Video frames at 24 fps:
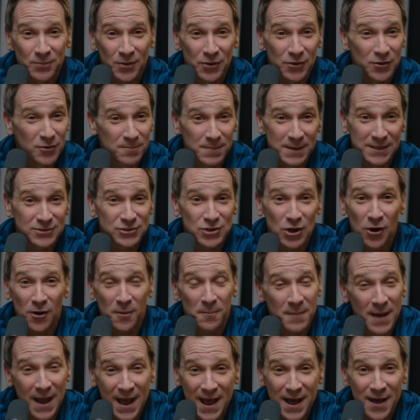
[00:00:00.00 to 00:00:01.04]
You've been taught
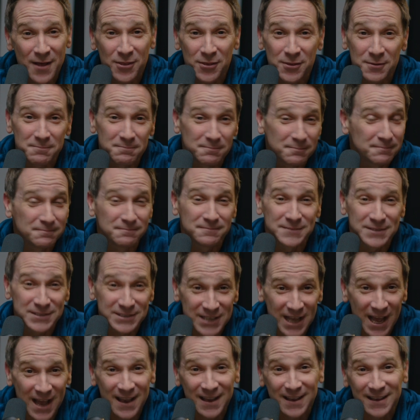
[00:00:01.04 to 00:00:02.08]
math,
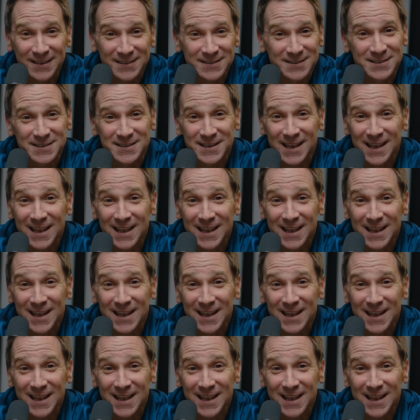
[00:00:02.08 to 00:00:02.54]
science,